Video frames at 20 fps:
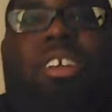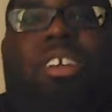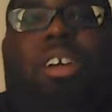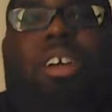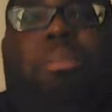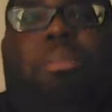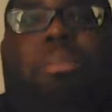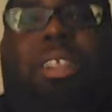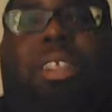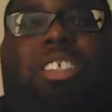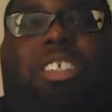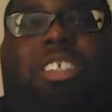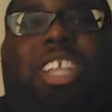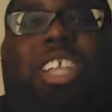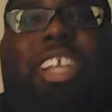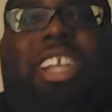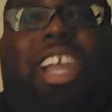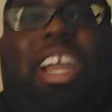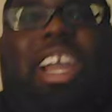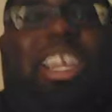a
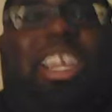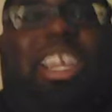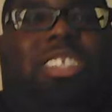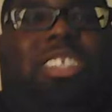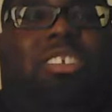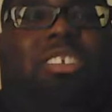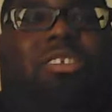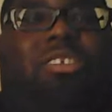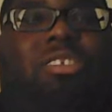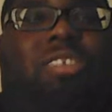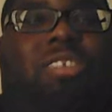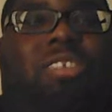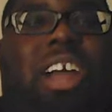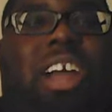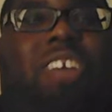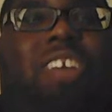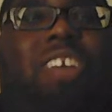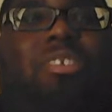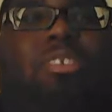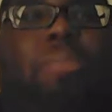Belichick guy. So
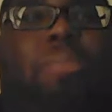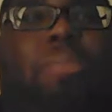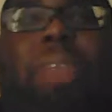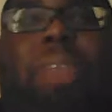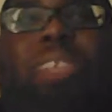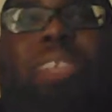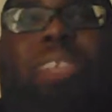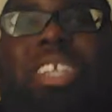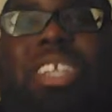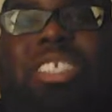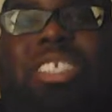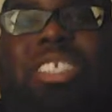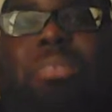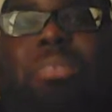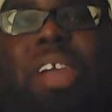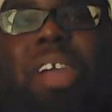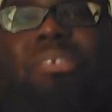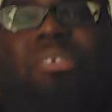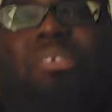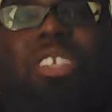I don't know. Maybe we get
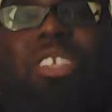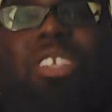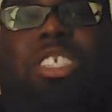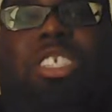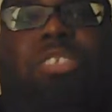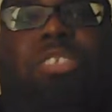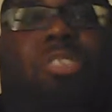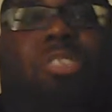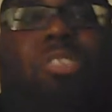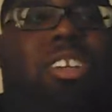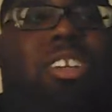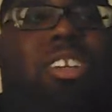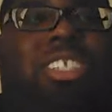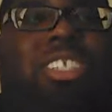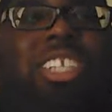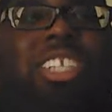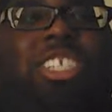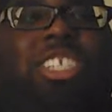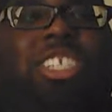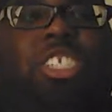somebody from the Chiefs
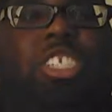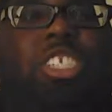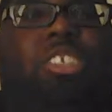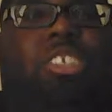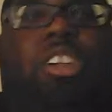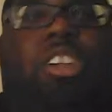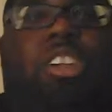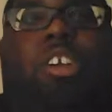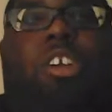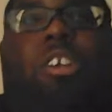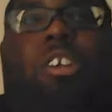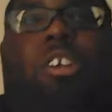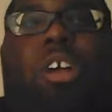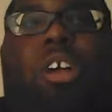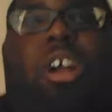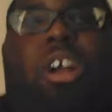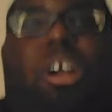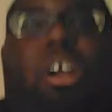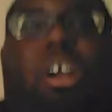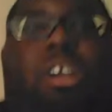organization.
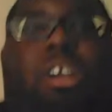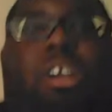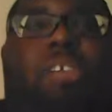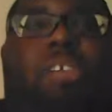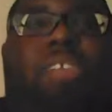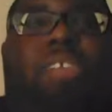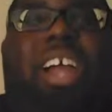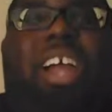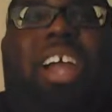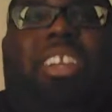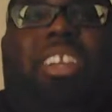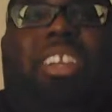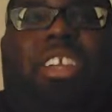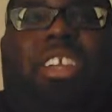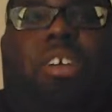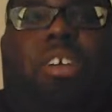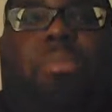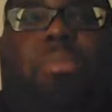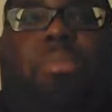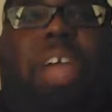If not
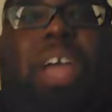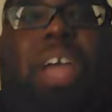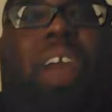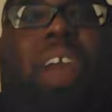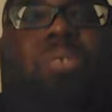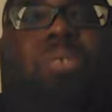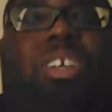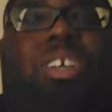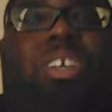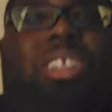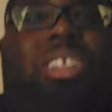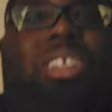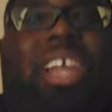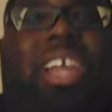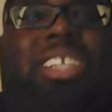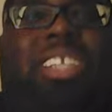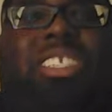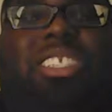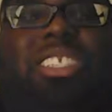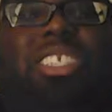them, I would
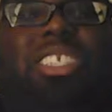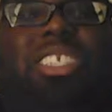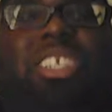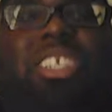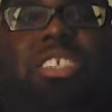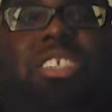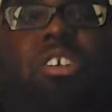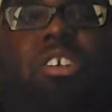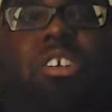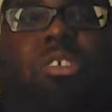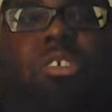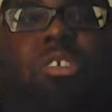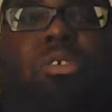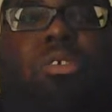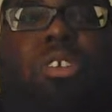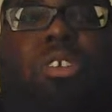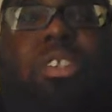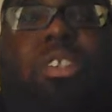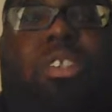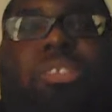like to see us
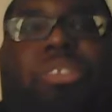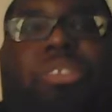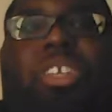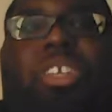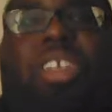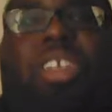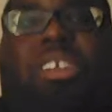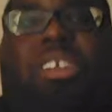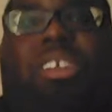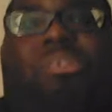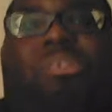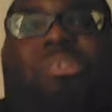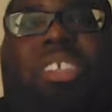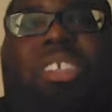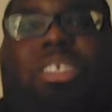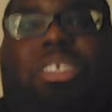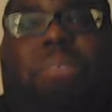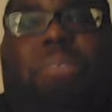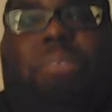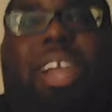go get a
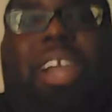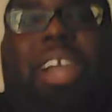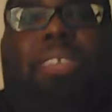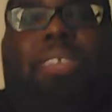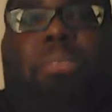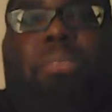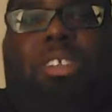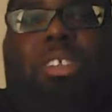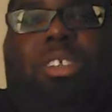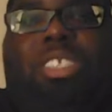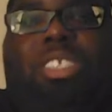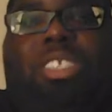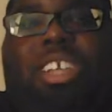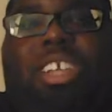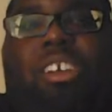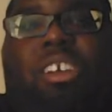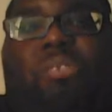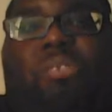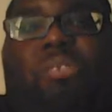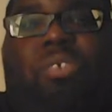defensive-minded
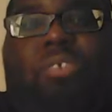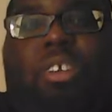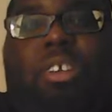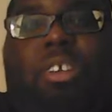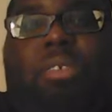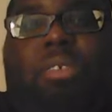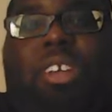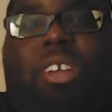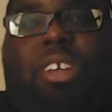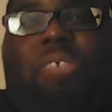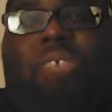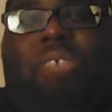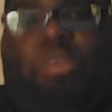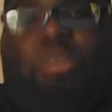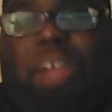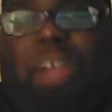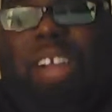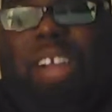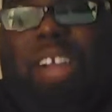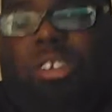personnel from the Denver
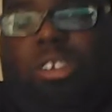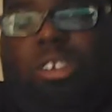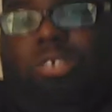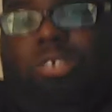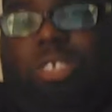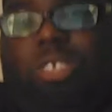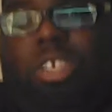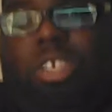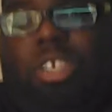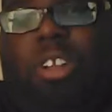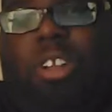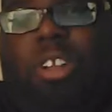Broncos,